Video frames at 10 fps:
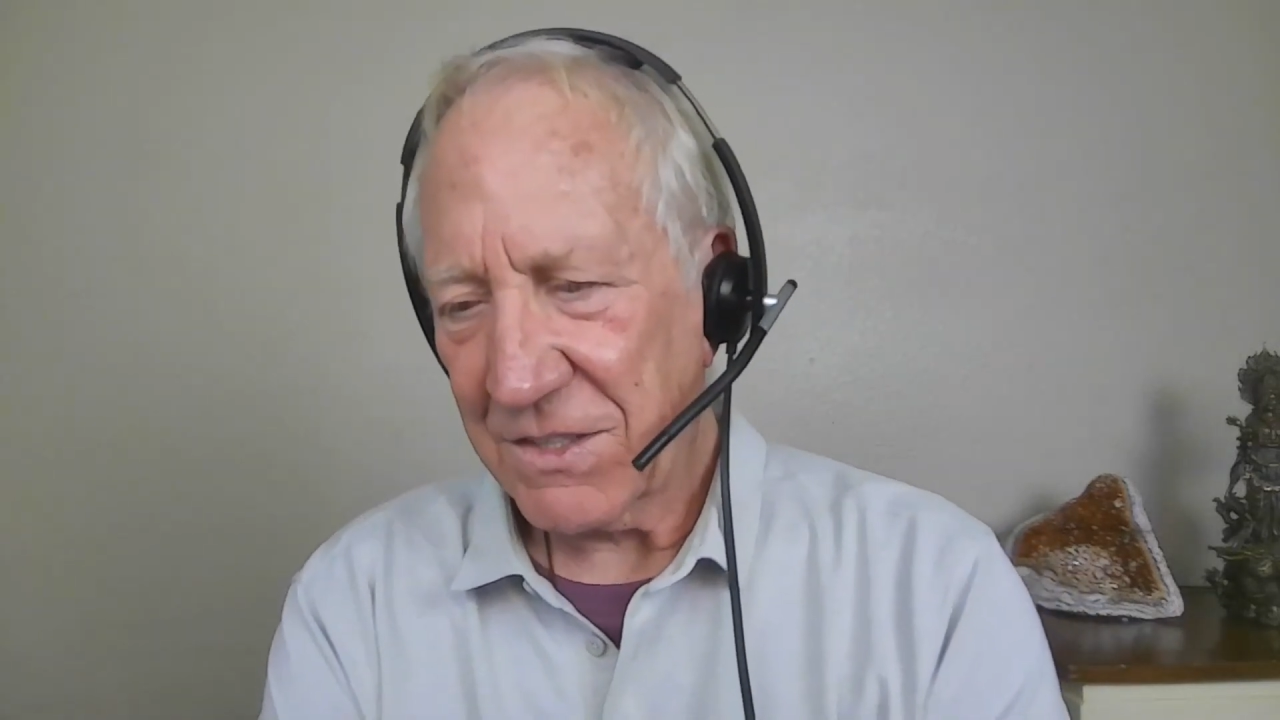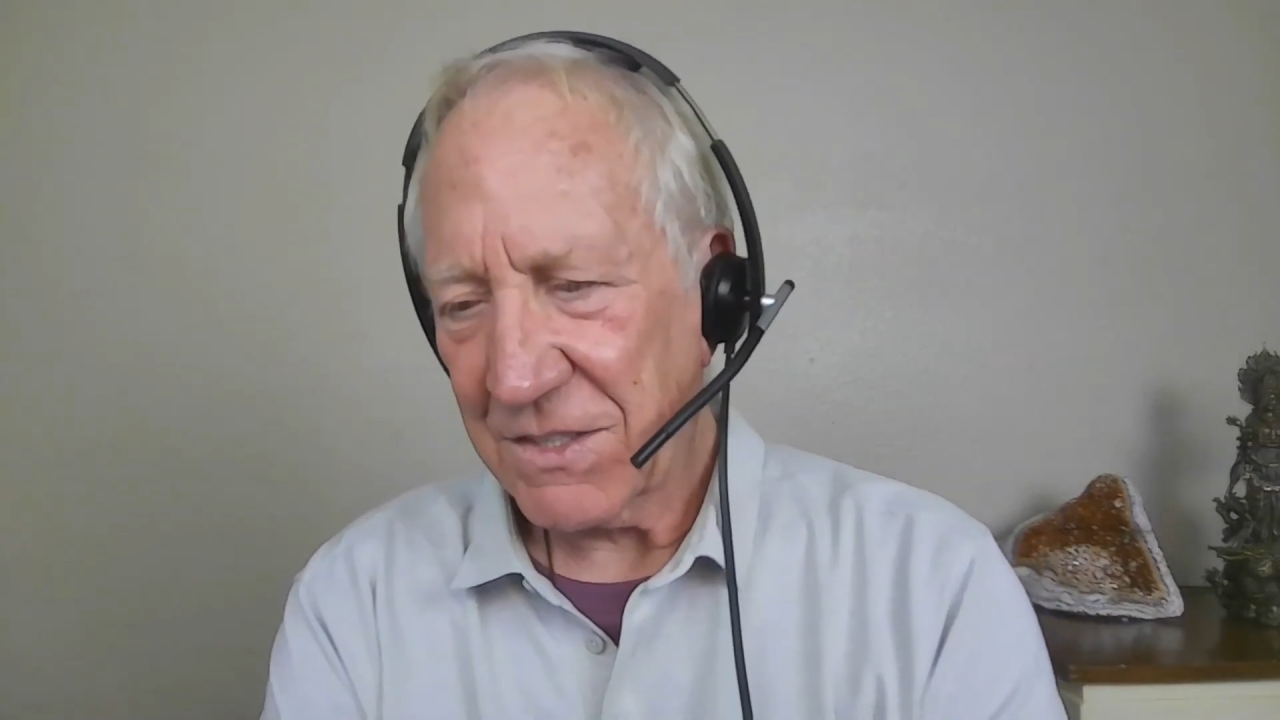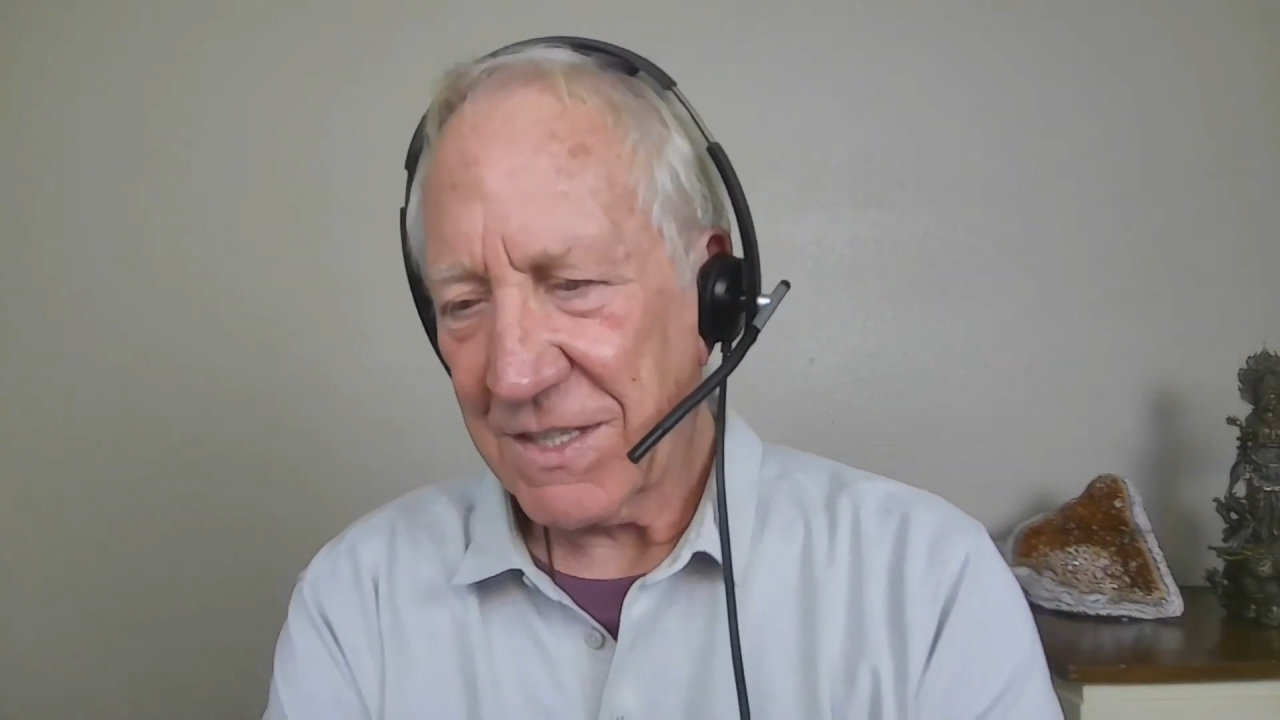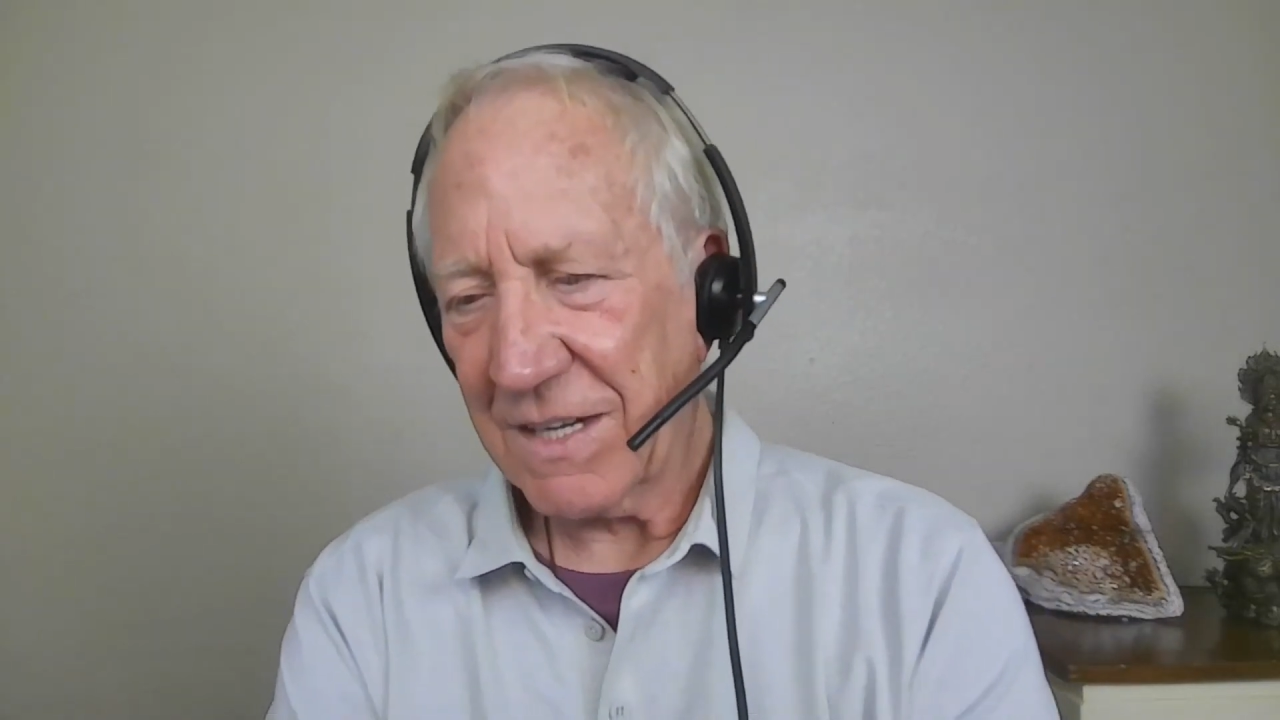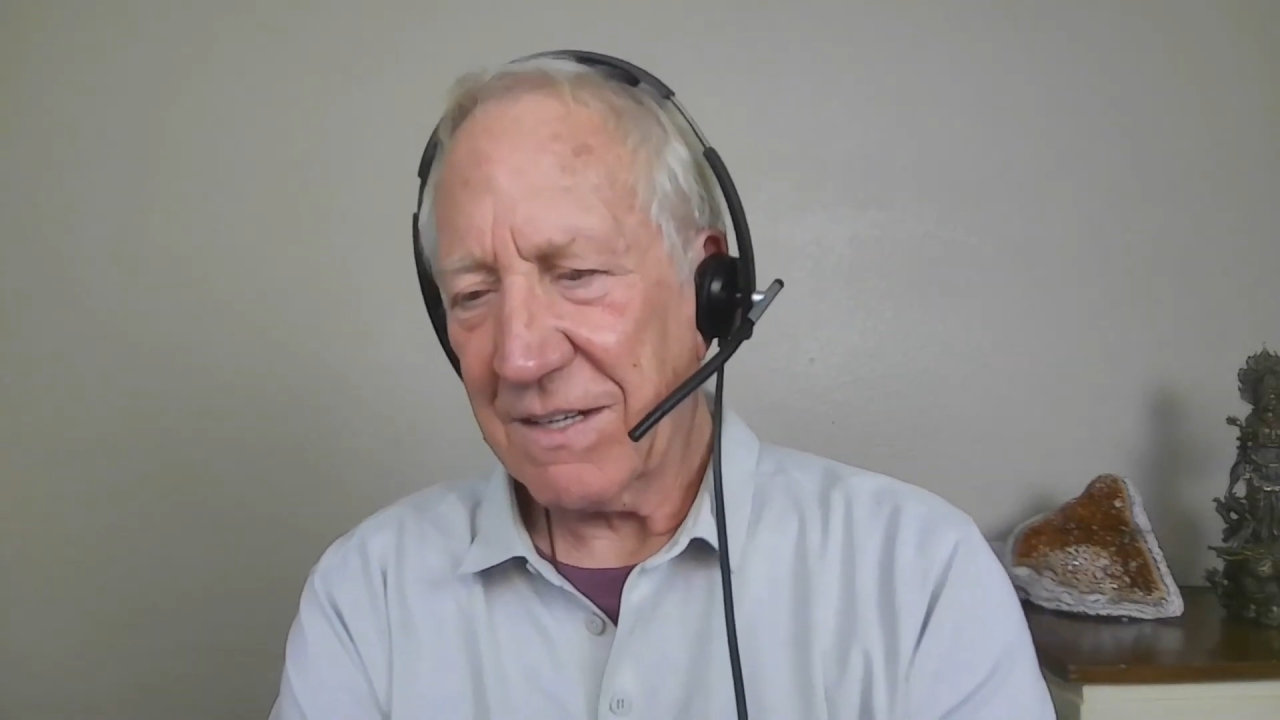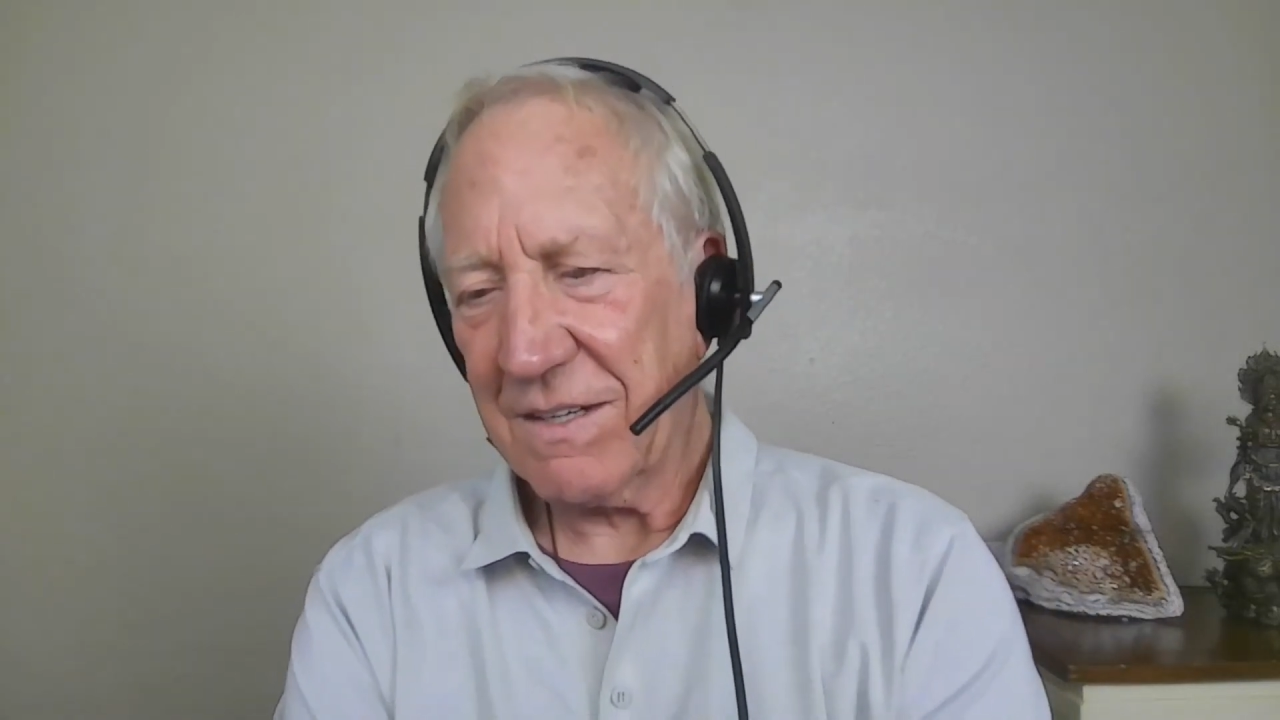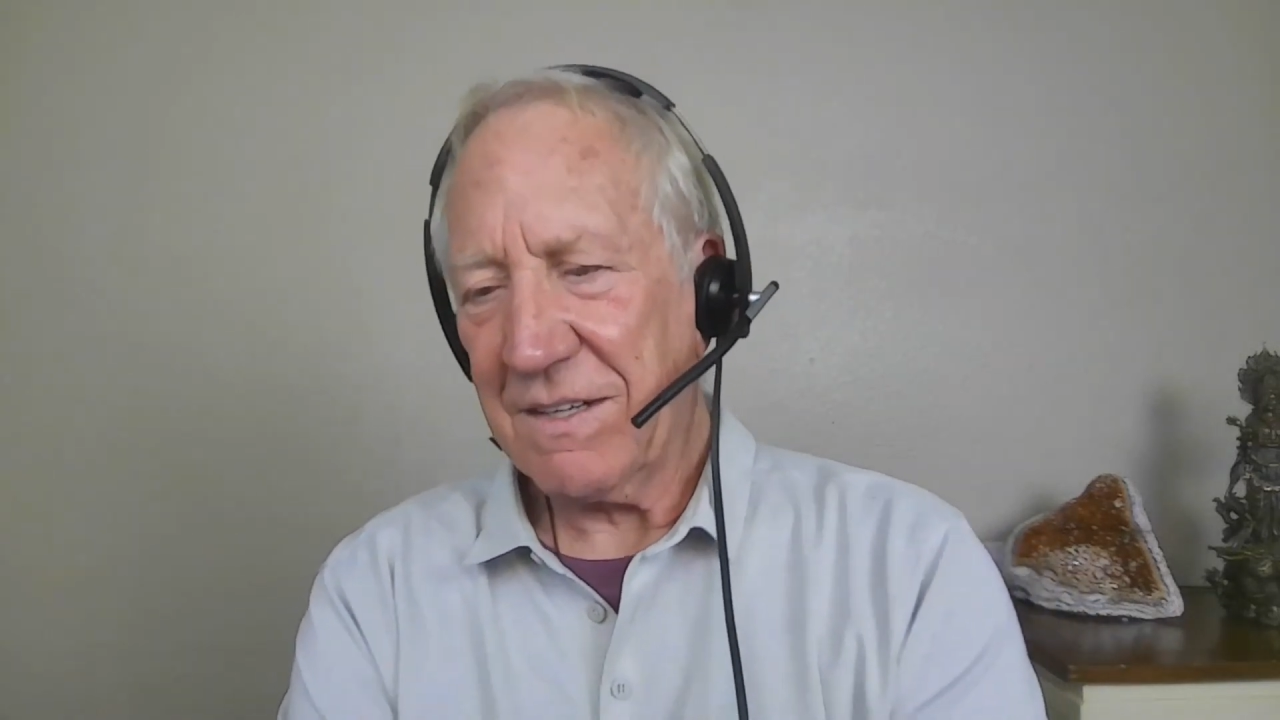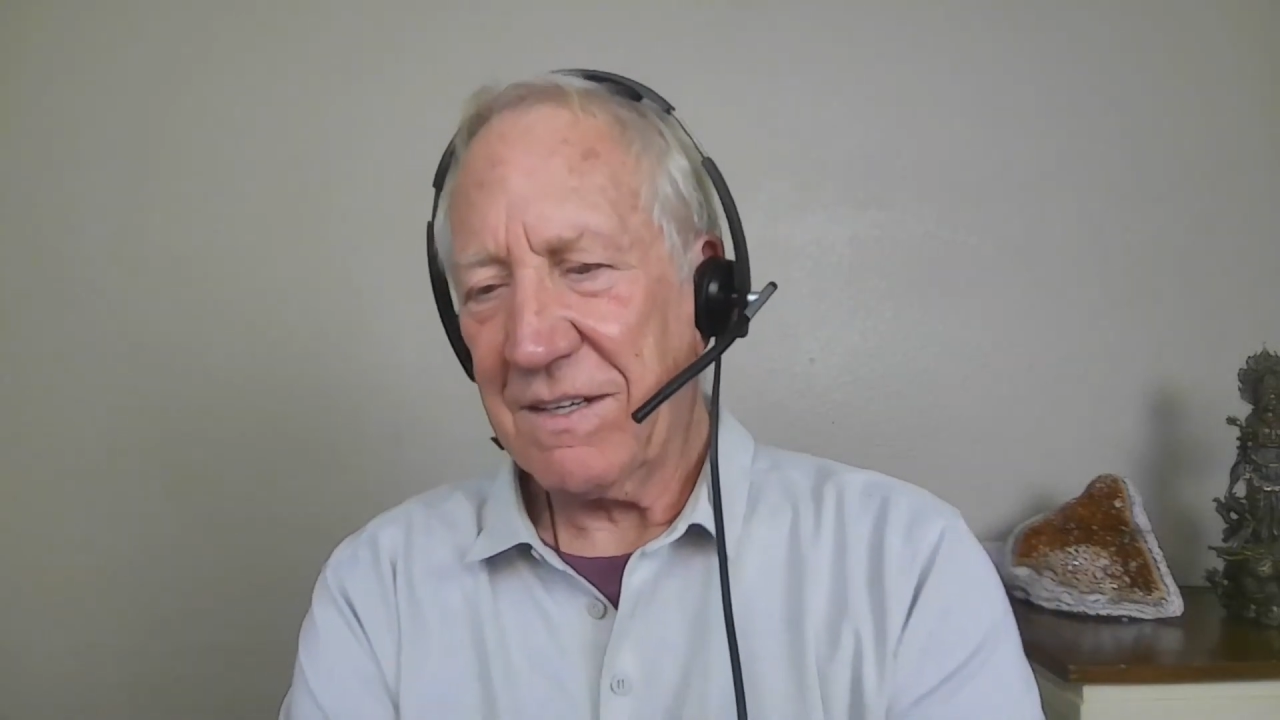she's got to